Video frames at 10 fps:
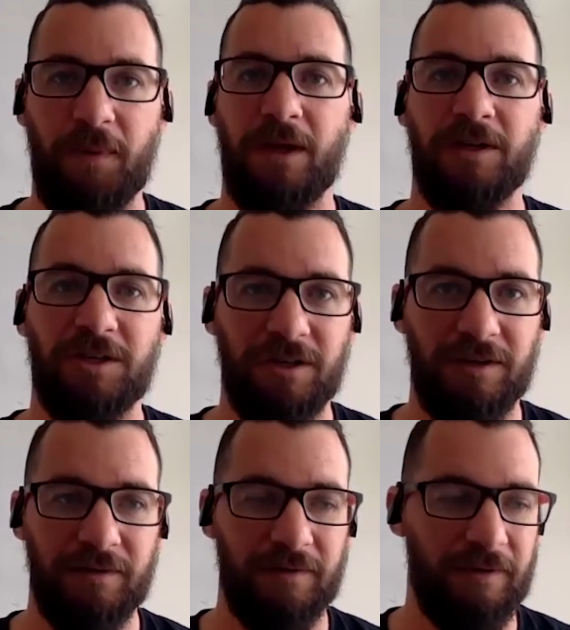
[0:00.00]
pitch,
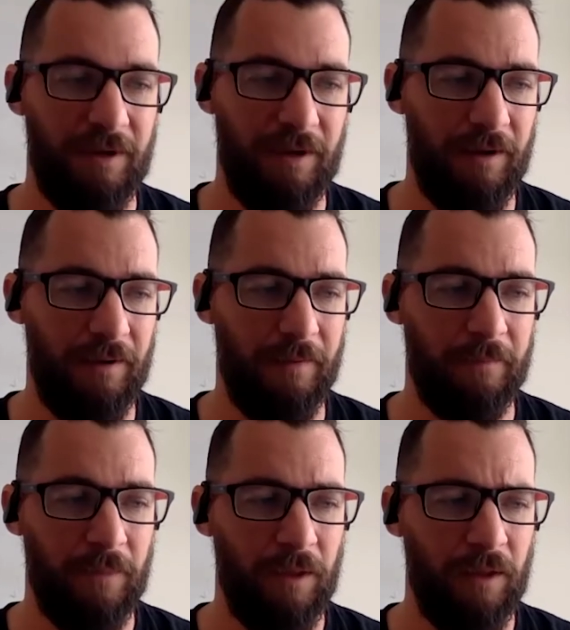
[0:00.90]
um,
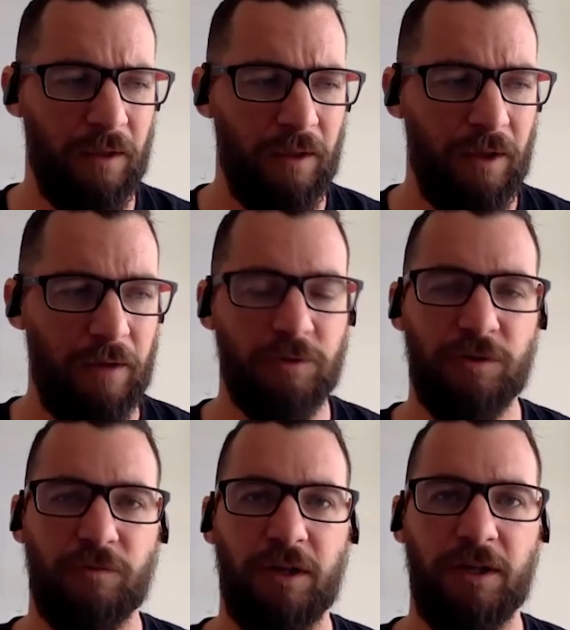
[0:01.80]
and it was a
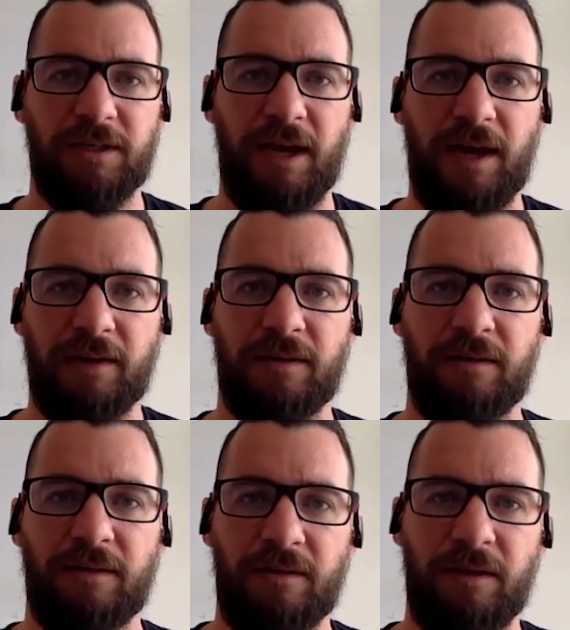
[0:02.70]
really sad
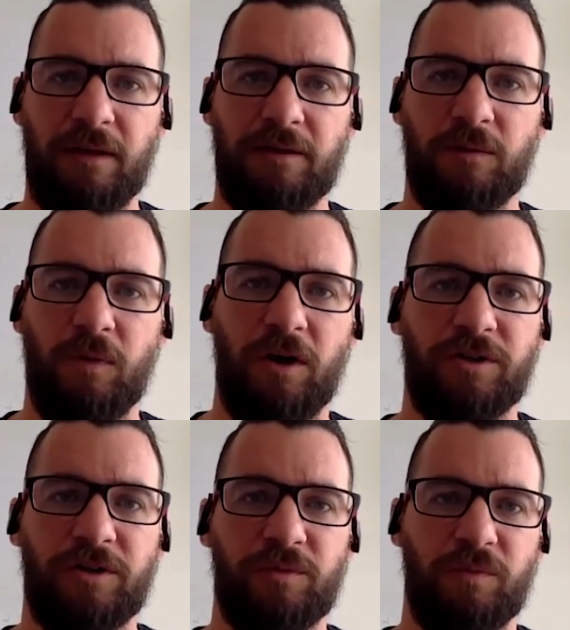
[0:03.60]
thing to
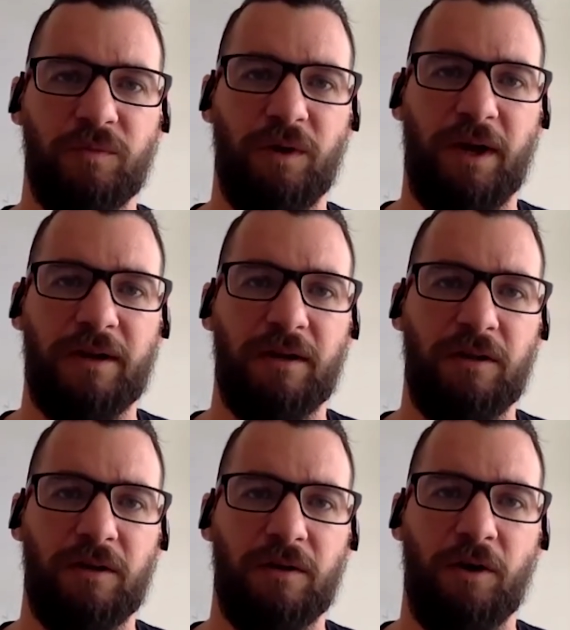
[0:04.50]
watch. Like
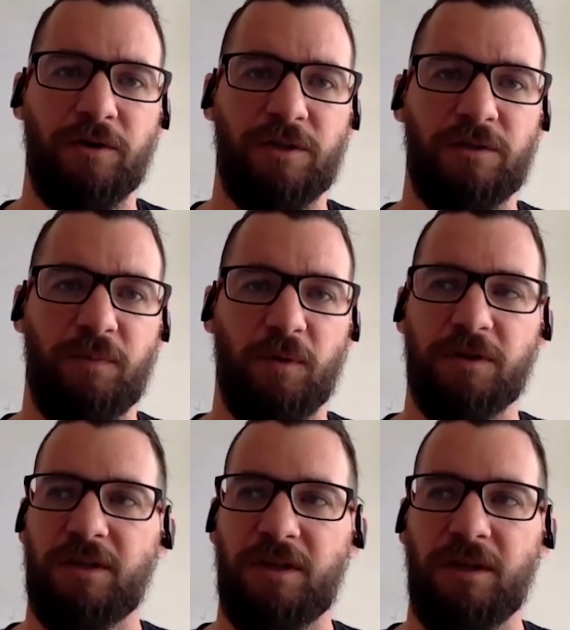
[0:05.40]
your own
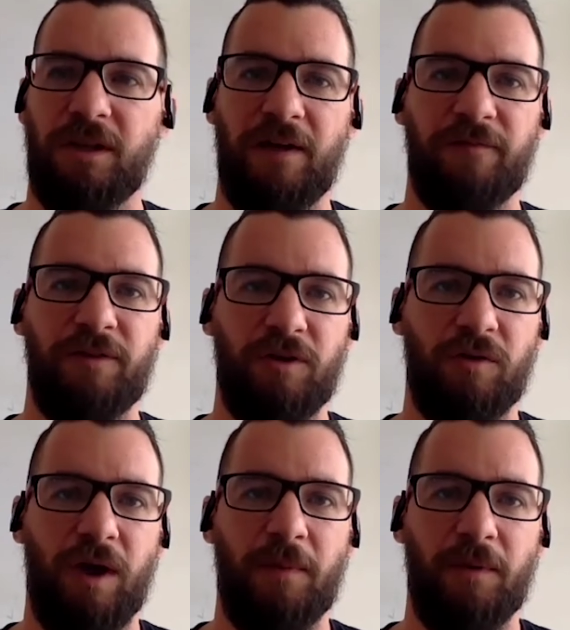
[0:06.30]
sports that you love and you
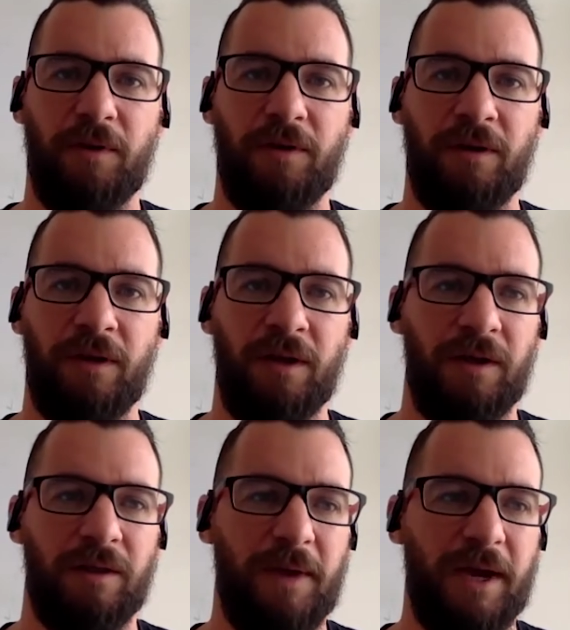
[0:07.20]
grew up on, and
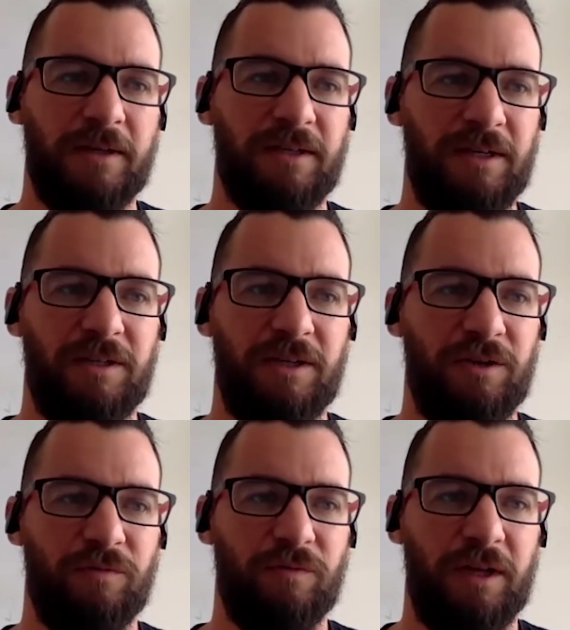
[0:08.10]
the magazines that
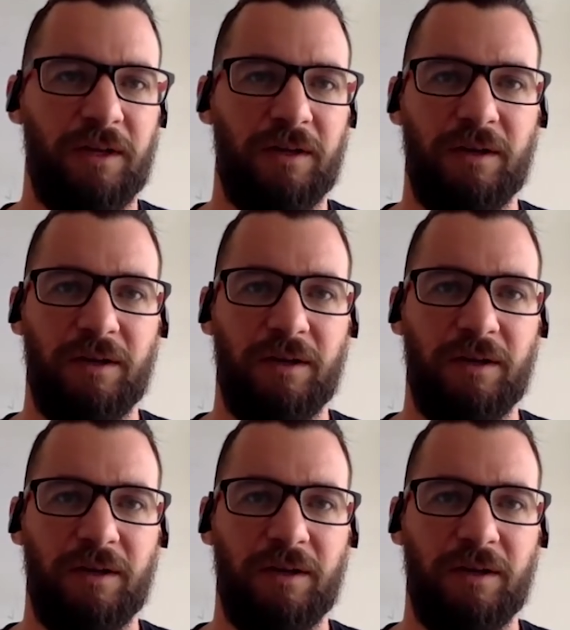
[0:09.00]
you really